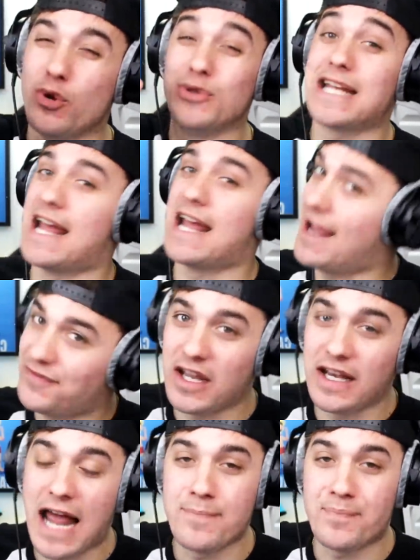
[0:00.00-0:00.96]
you to hit
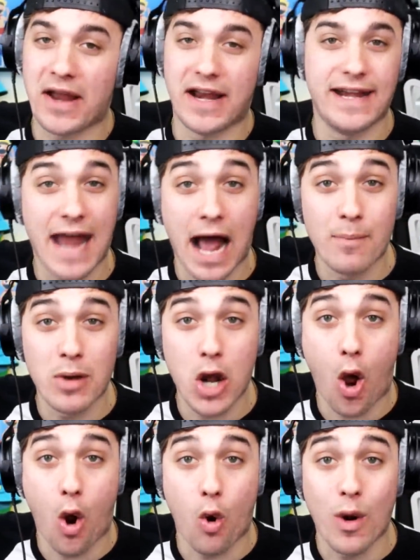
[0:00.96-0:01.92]
the like button down
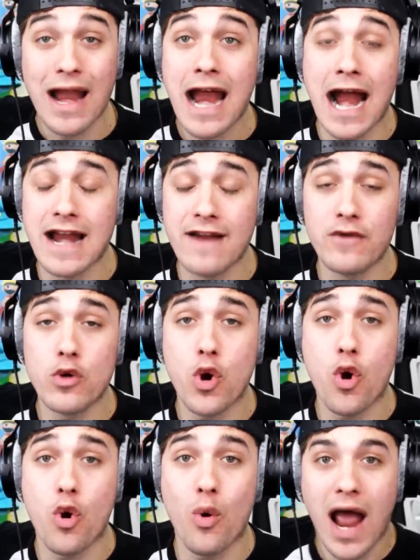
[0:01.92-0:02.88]
below. And if you
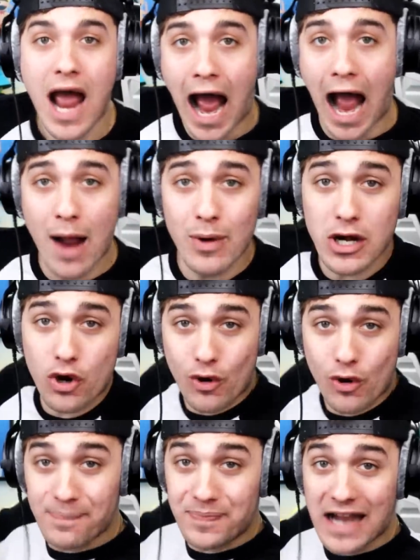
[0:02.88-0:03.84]
do, I will
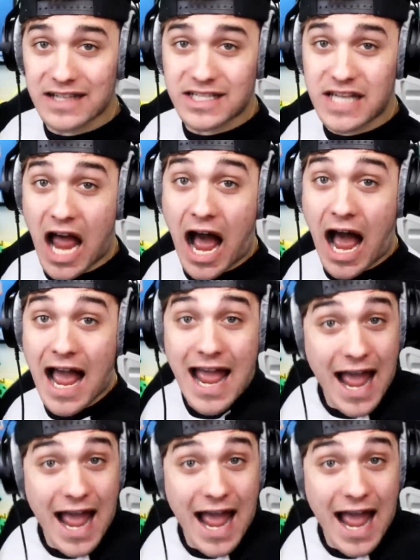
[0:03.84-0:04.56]
grab that star